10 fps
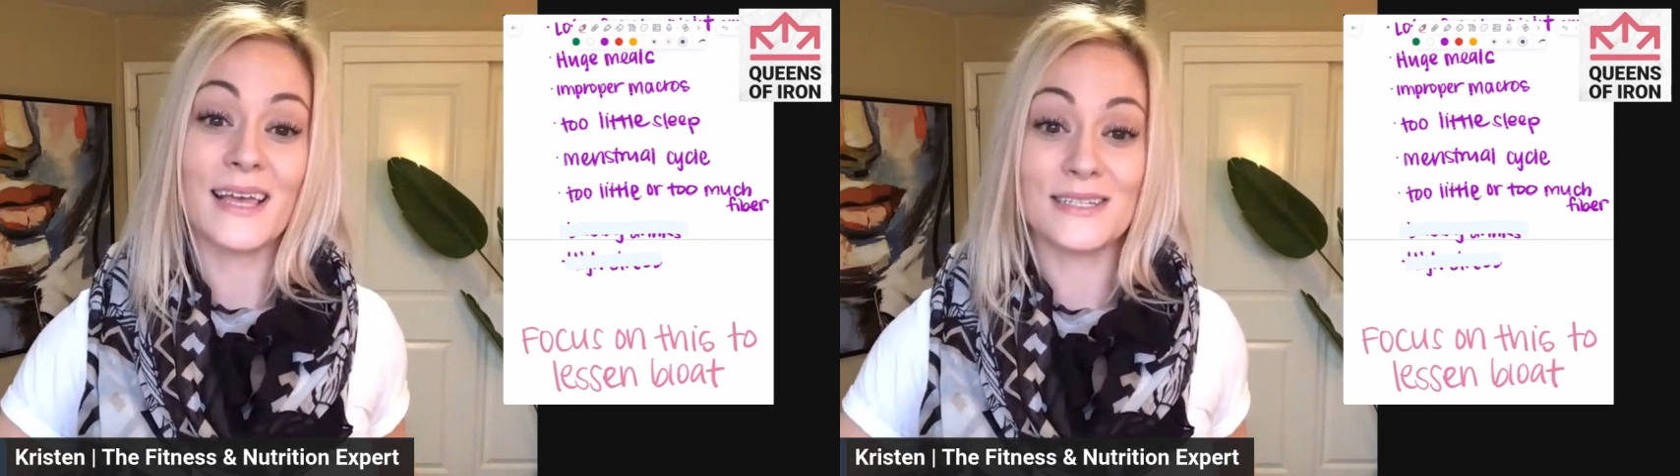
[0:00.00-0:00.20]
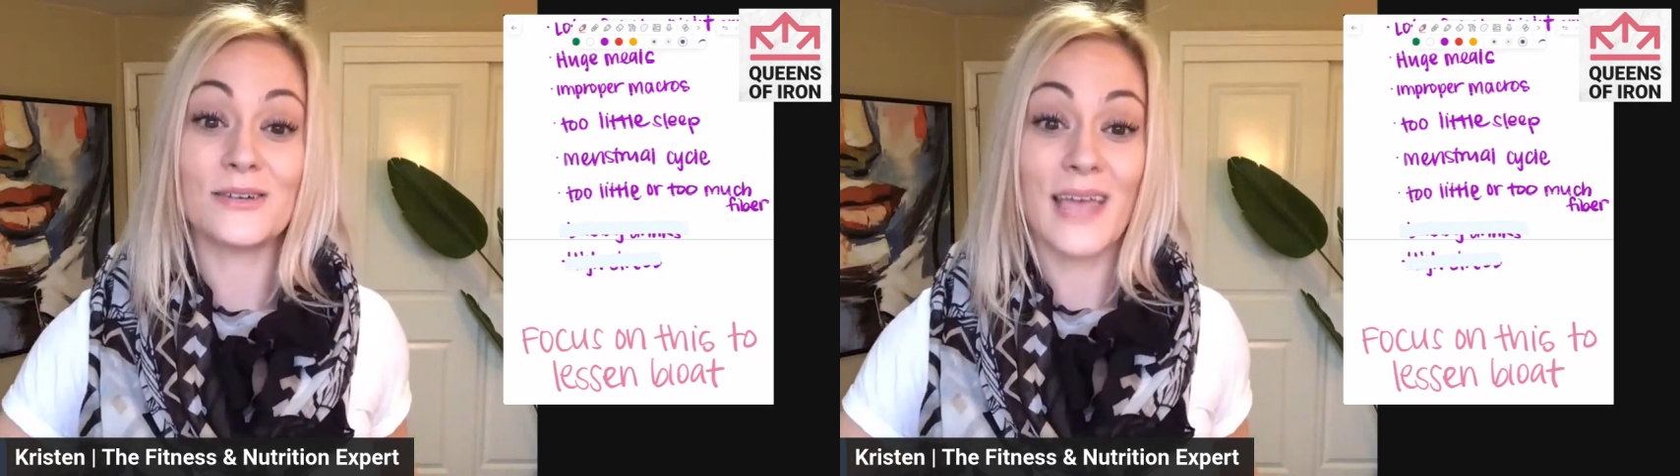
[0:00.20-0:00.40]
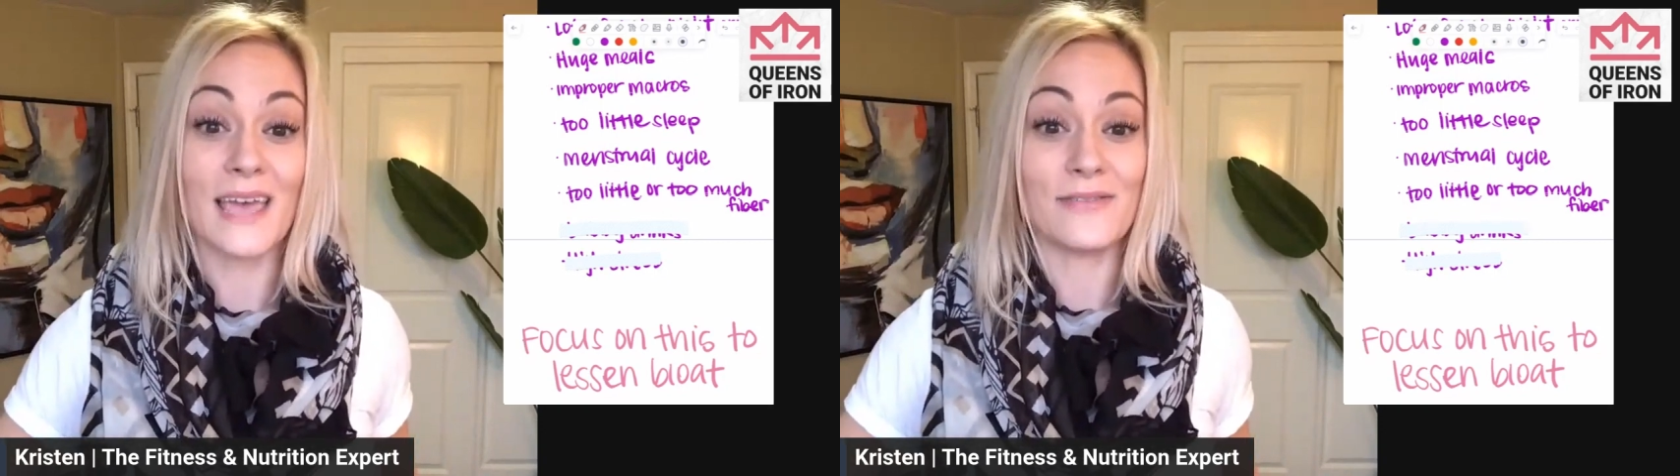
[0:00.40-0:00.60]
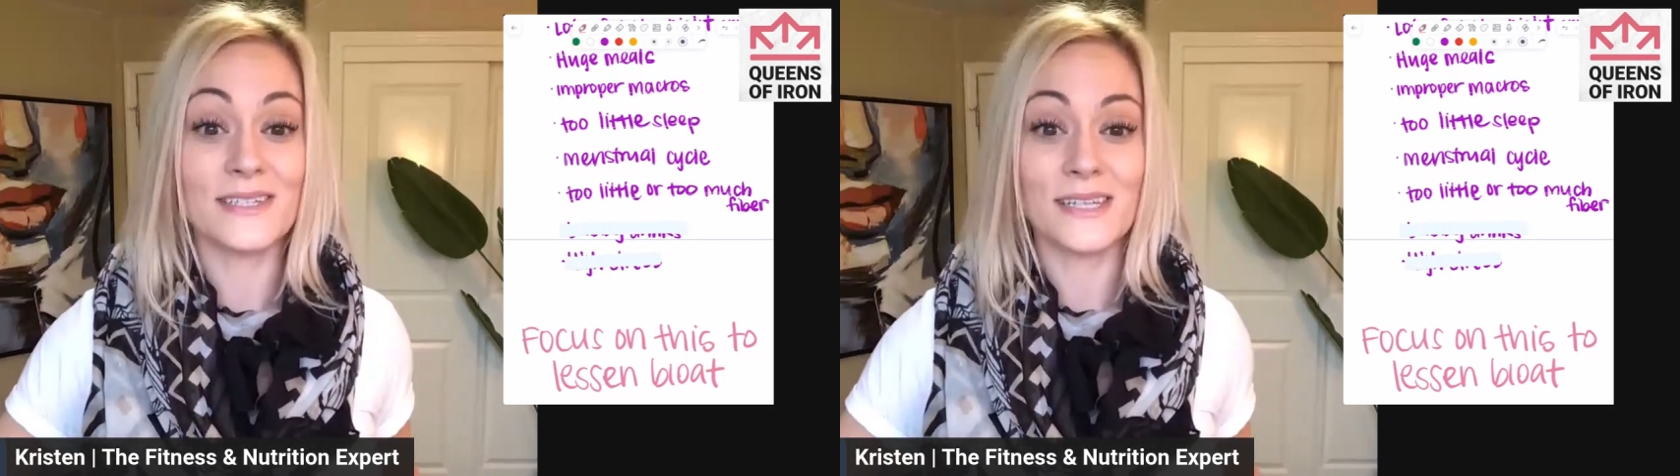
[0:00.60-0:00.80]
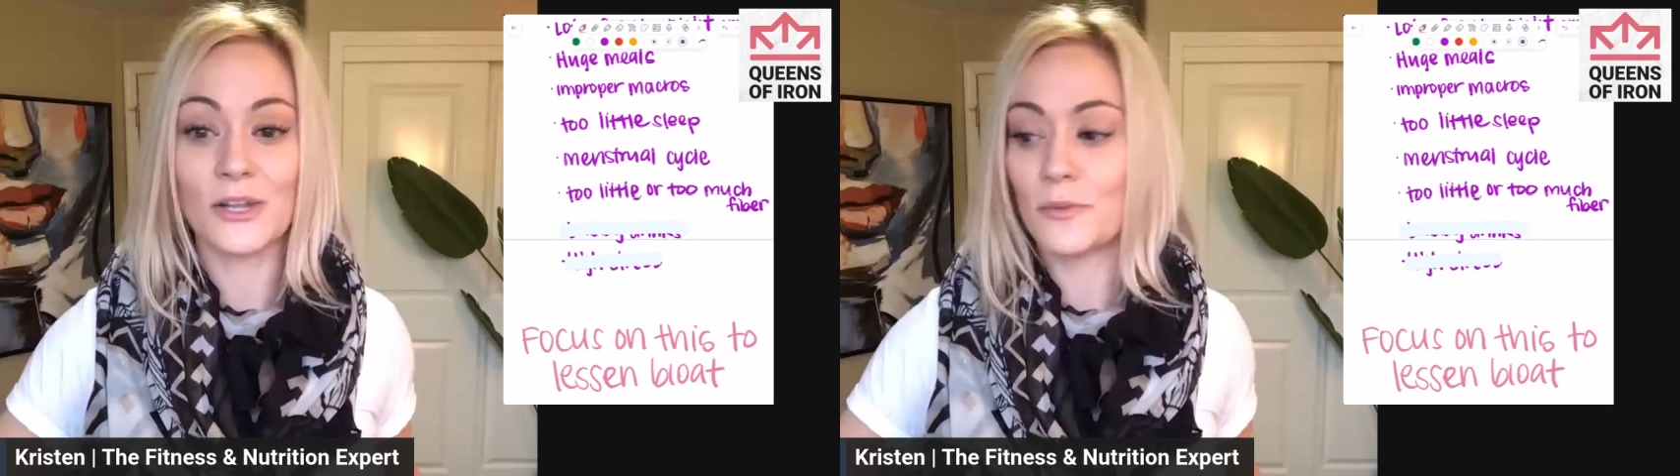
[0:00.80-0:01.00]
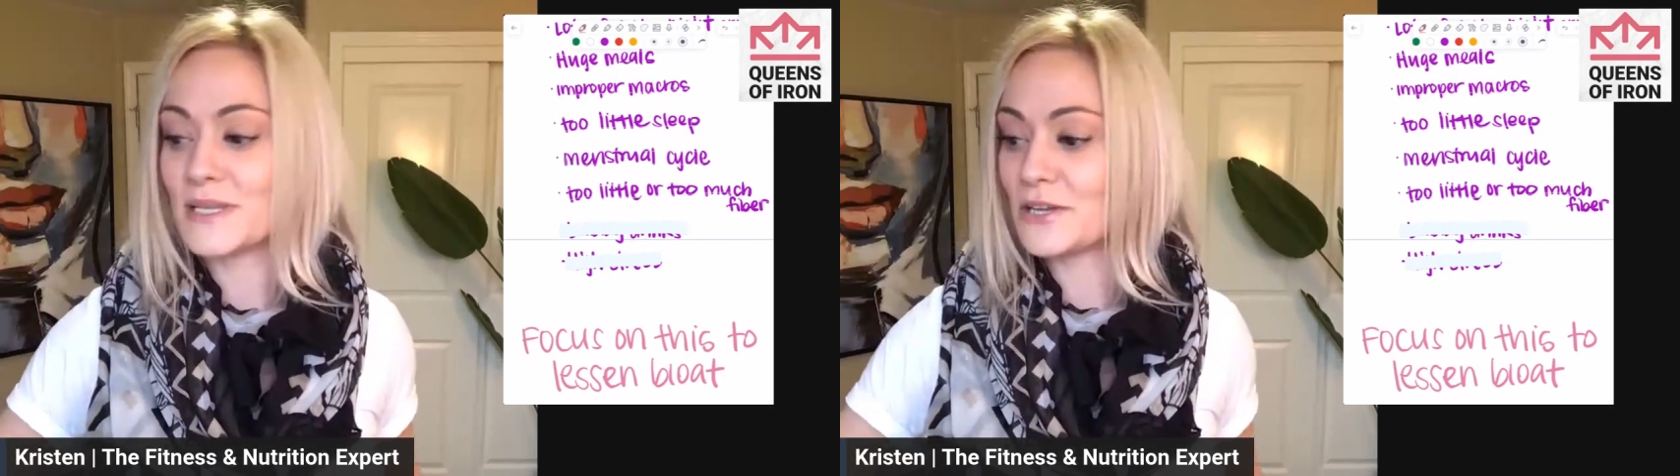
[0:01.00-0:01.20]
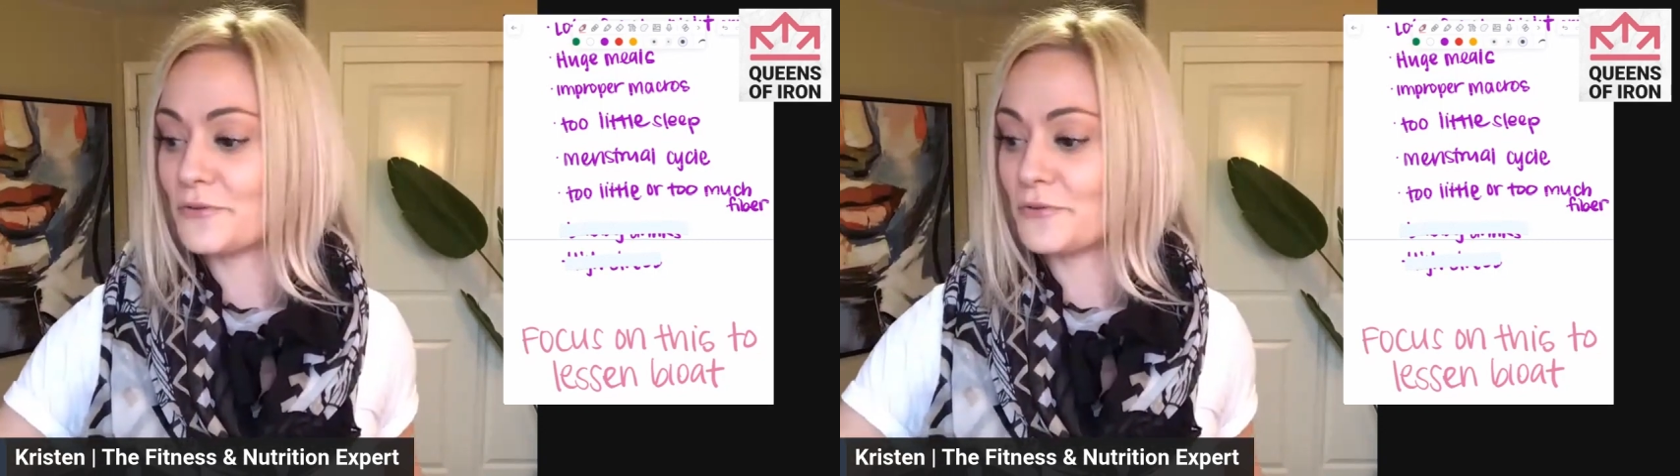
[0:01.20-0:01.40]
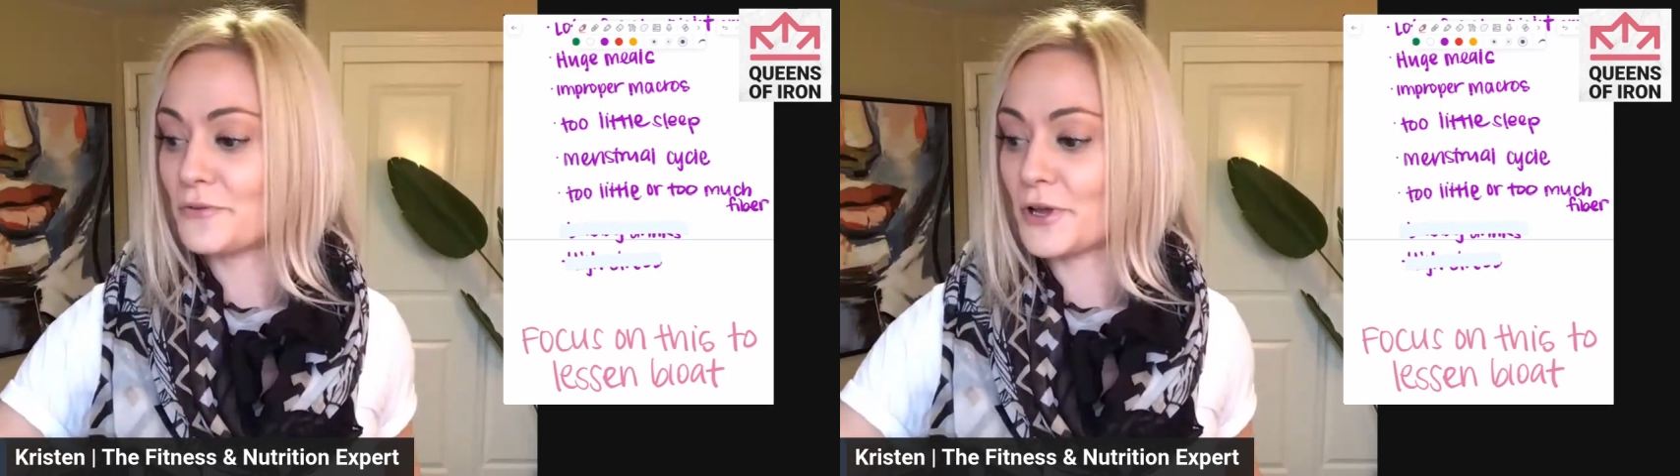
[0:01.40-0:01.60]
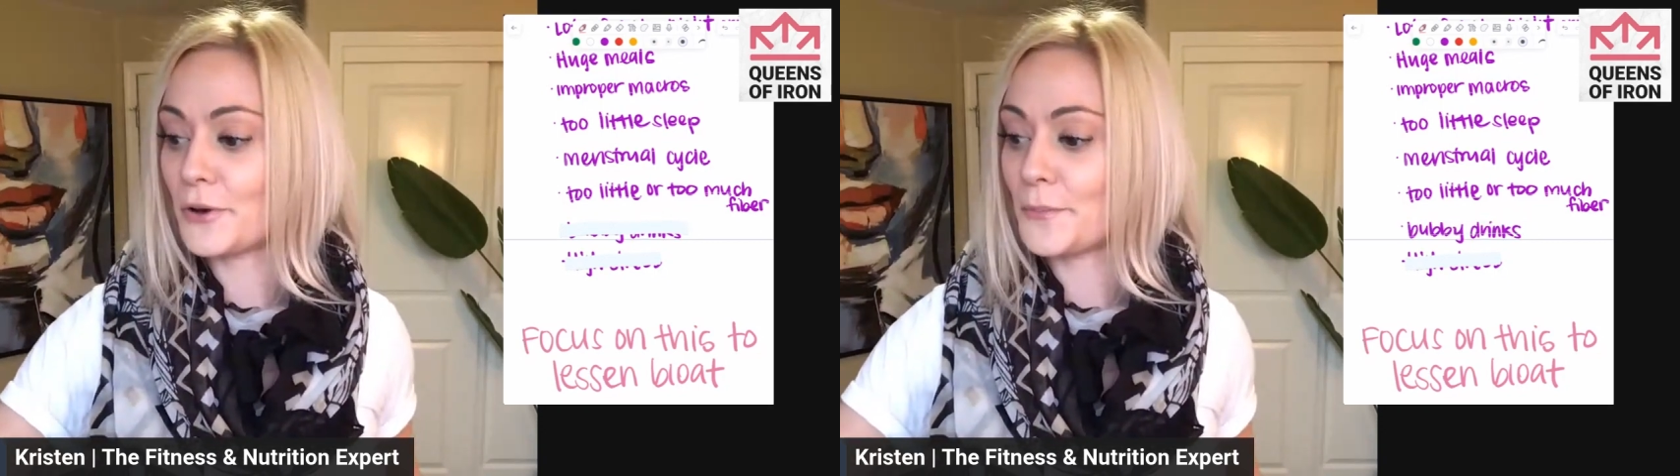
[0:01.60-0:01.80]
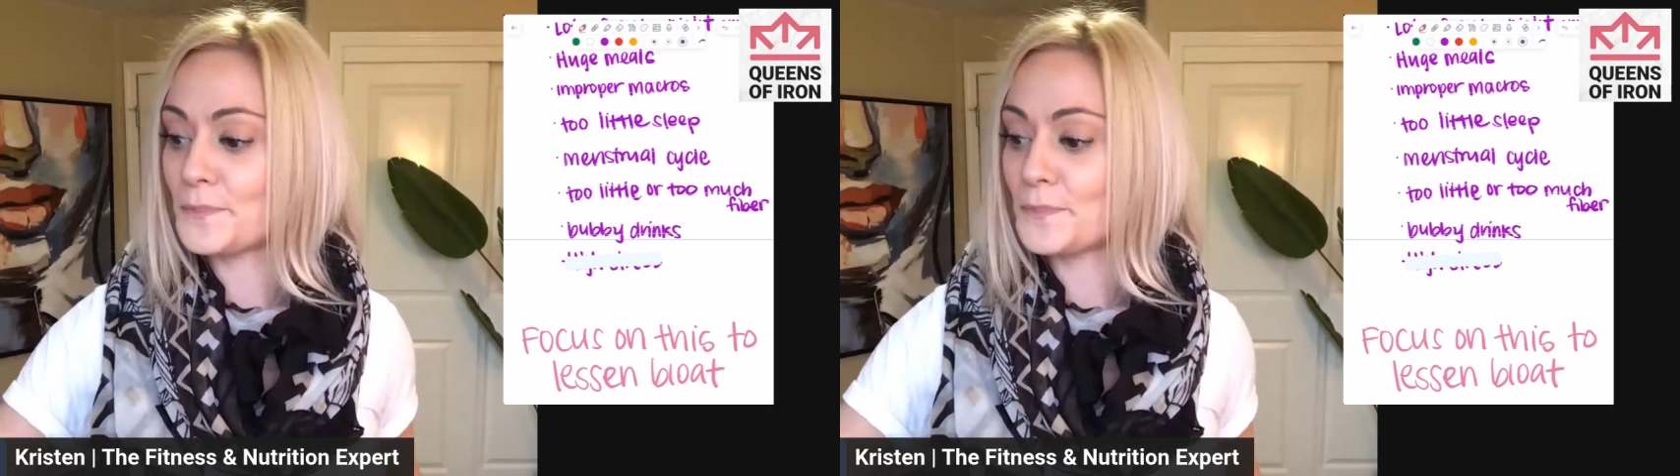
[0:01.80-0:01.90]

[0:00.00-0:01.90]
it's okay if it's a little bit different for you.